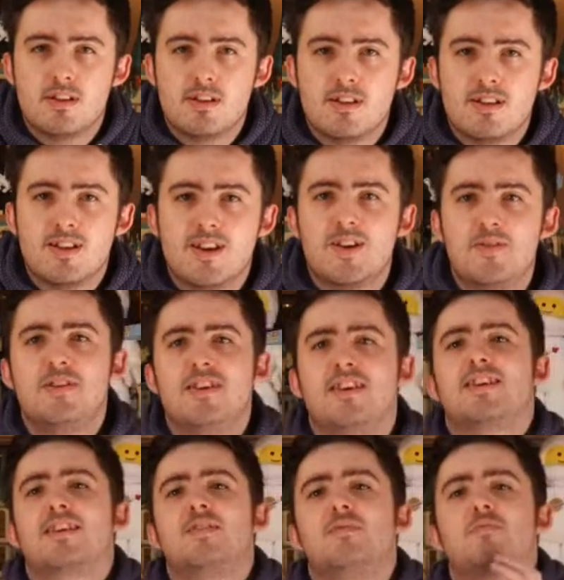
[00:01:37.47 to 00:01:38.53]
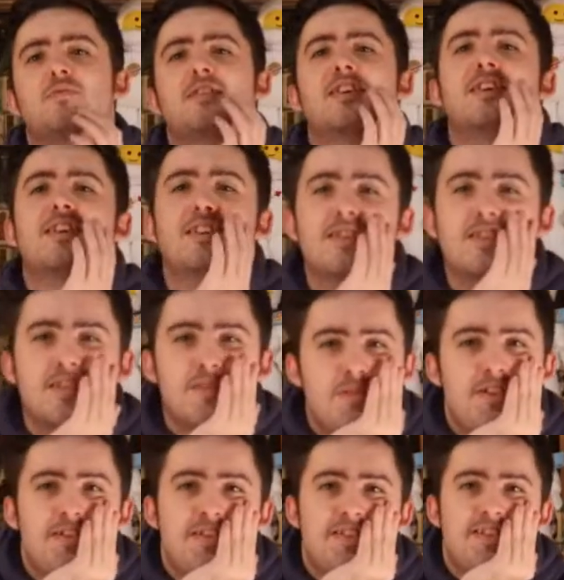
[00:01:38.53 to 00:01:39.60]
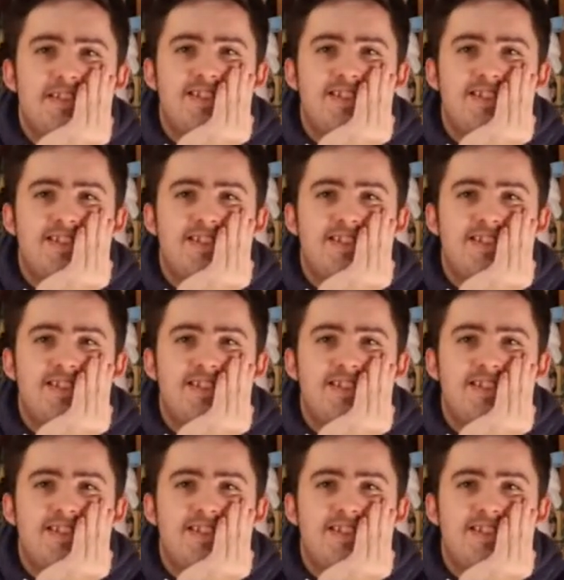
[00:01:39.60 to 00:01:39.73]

Oh yeah, I keep forgetting about that.